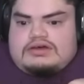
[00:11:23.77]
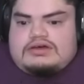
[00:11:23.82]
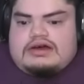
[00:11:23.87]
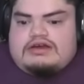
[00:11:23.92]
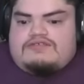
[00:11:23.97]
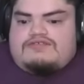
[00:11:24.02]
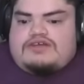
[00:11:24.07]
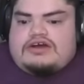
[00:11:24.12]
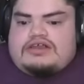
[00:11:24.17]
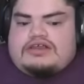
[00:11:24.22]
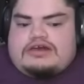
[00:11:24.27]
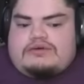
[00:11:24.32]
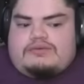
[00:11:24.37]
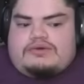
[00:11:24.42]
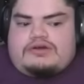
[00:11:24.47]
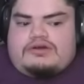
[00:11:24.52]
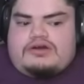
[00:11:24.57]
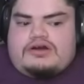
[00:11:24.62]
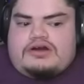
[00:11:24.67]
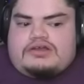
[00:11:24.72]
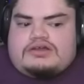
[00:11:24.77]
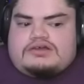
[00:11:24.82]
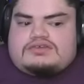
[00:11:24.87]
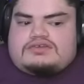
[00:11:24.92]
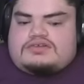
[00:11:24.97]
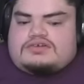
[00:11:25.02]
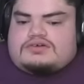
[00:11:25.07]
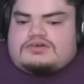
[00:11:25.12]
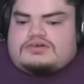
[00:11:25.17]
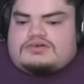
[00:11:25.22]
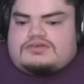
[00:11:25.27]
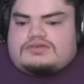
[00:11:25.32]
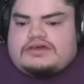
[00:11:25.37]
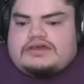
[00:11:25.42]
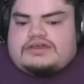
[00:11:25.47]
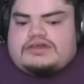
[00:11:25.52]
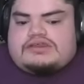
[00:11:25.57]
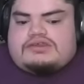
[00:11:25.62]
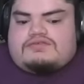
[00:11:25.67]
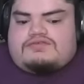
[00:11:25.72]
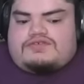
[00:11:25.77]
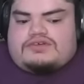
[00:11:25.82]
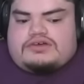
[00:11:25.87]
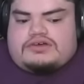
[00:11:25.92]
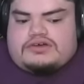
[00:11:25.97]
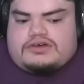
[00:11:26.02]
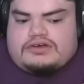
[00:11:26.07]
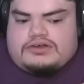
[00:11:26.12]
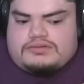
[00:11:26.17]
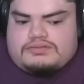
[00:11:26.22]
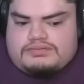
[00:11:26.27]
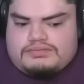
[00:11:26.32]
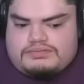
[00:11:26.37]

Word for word: I felt like we were on it, too. That doesn't feel good.